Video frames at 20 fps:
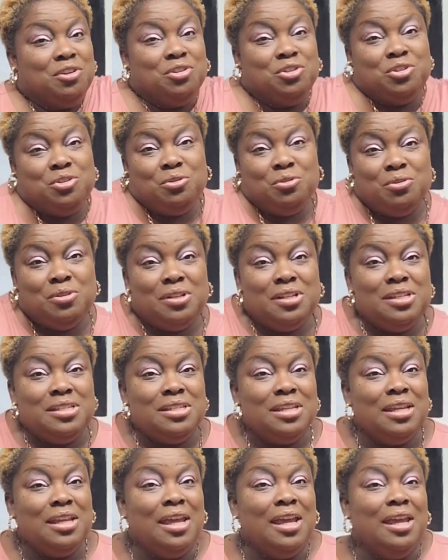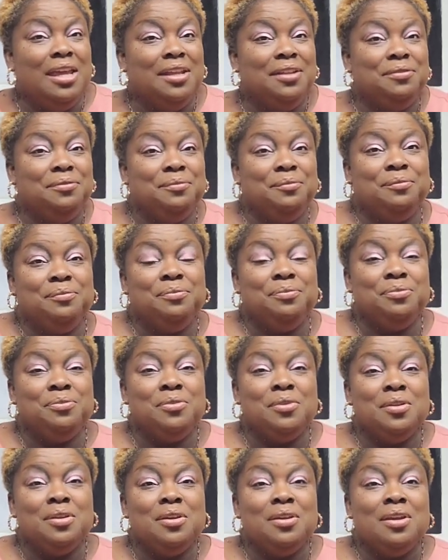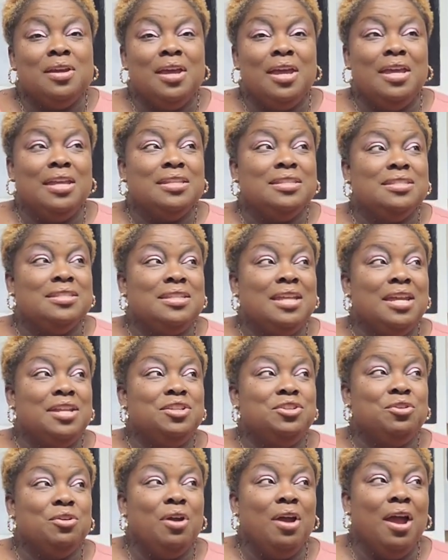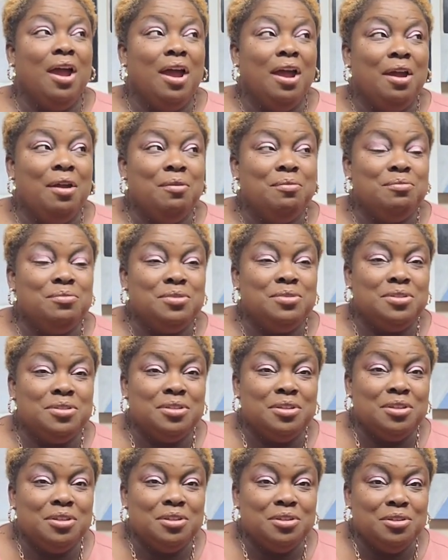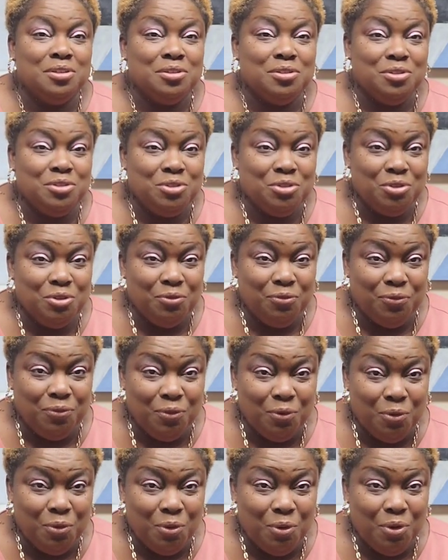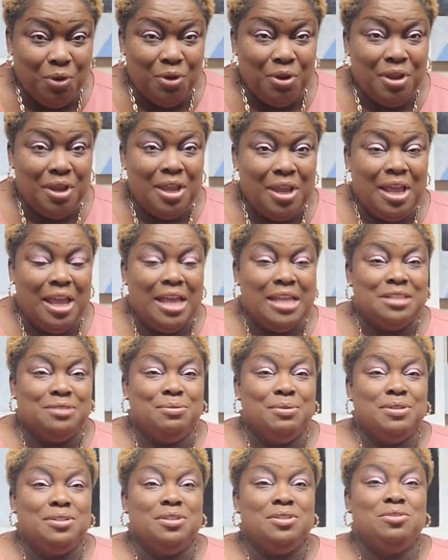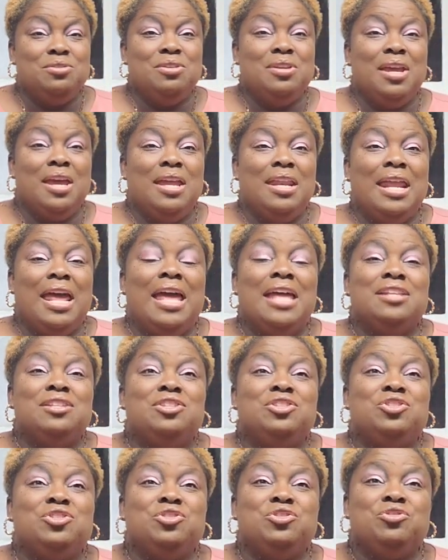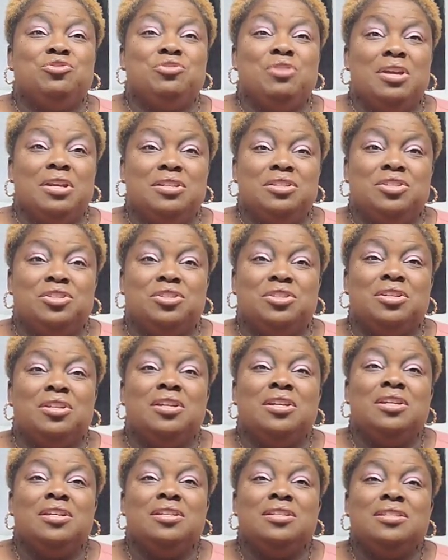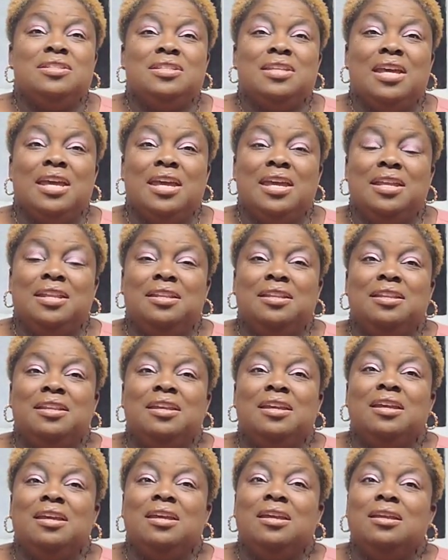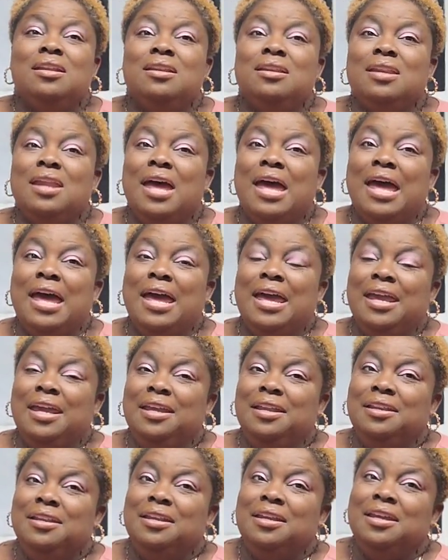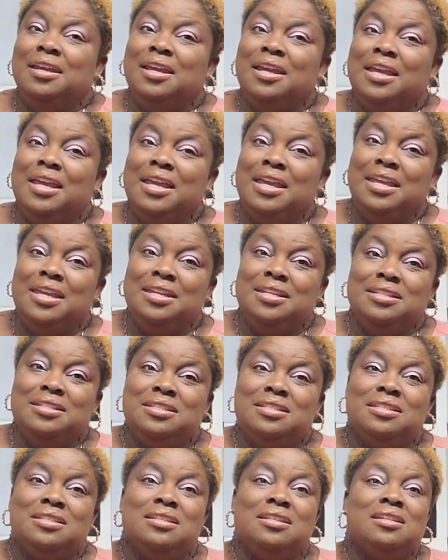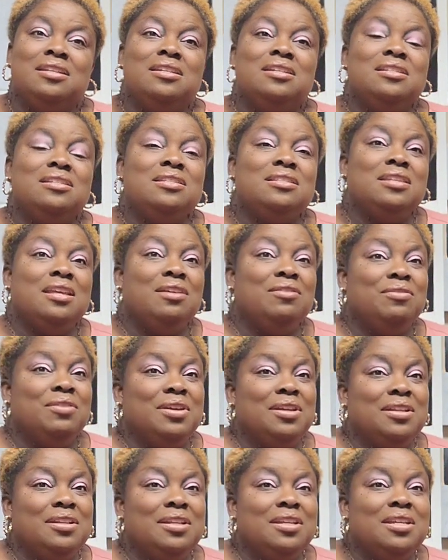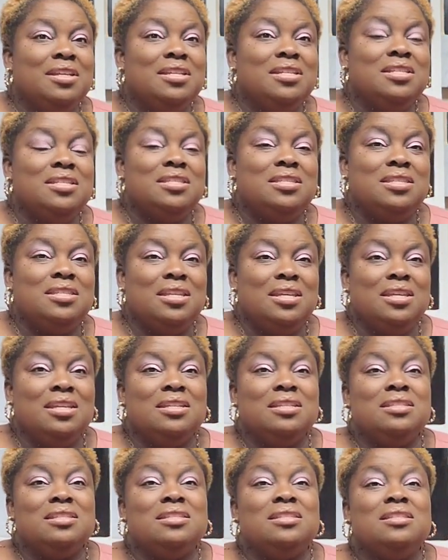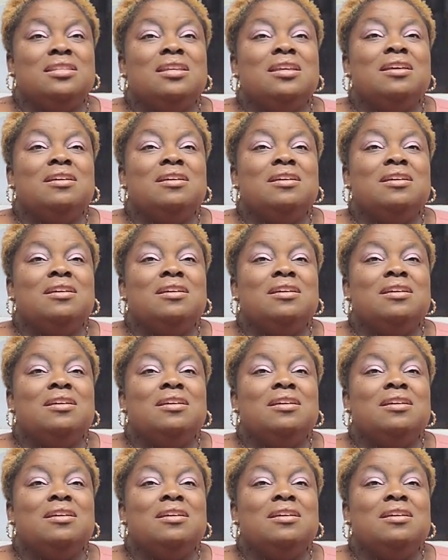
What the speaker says: shoulders again, extend your arms to the floor as best as you can, and stretch. 10, 9, 8, 7, 6,